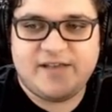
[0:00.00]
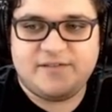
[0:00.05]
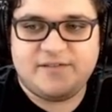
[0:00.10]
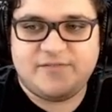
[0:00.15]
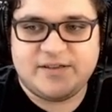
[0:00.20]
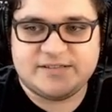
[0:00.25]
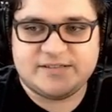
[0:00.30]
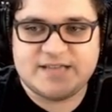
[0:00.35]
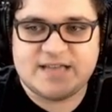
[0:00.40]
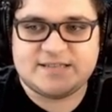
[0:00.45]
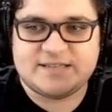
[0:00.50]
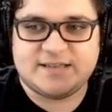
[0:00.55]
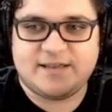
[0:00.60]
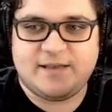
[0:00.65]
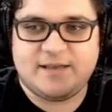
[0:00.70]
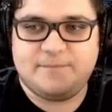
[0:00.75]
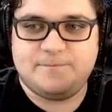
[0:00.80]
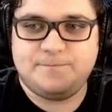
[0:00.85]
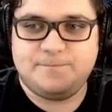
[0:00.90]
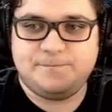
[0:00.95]
fantastic
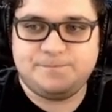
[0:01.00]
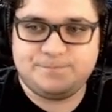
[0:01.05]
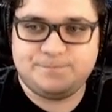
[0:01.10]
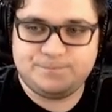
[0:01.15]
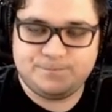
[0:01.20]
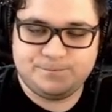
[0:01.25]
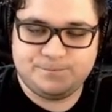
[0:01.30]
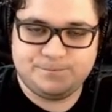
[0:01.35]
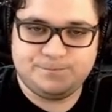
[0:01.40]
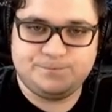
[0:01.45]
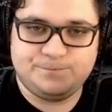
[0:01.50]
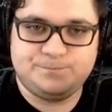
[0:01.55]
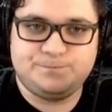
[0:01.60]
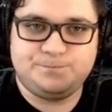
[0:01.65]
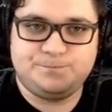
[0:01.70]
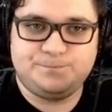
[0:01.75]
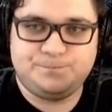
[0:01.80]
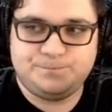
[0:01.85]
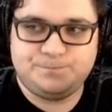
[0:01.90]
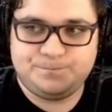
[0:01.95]
game! Talked about that
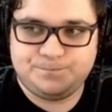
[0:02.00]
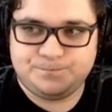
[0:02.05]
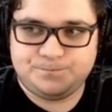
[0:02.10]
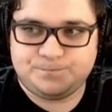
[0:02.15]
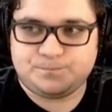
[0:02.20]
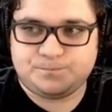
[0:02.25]
at all?